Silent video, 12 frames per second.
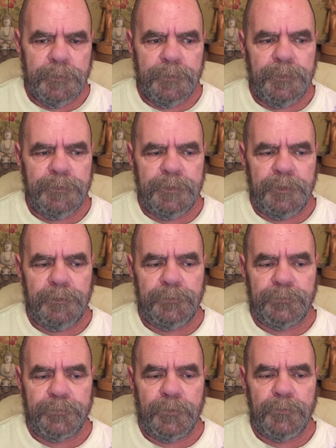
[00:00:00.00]
the
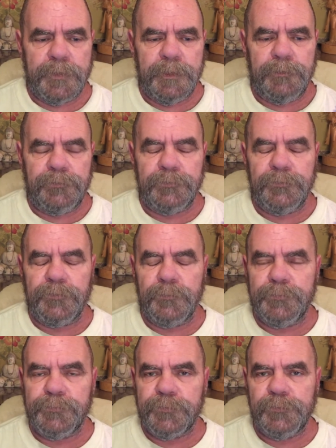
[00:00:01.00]
dates, locations, and
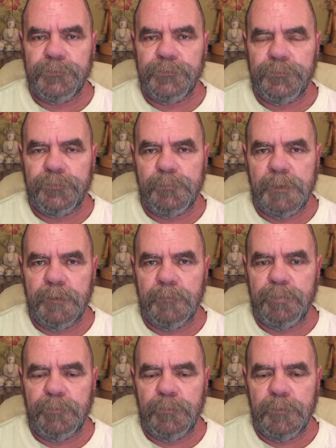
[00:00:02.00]
positions of my
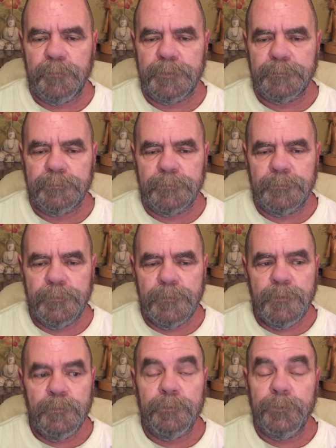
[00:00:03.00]
employment
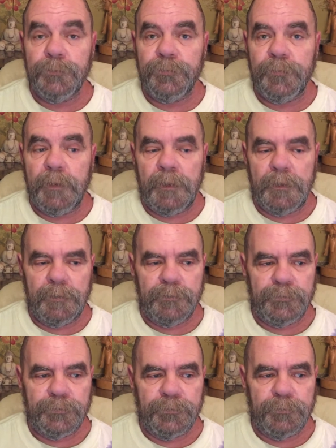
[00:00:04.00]
were as
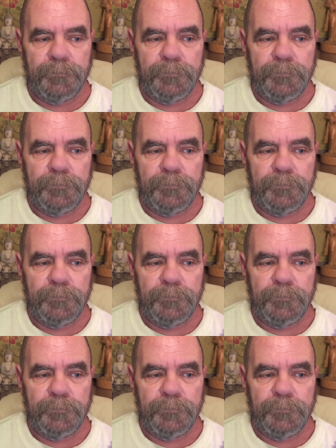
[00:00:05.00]
follows.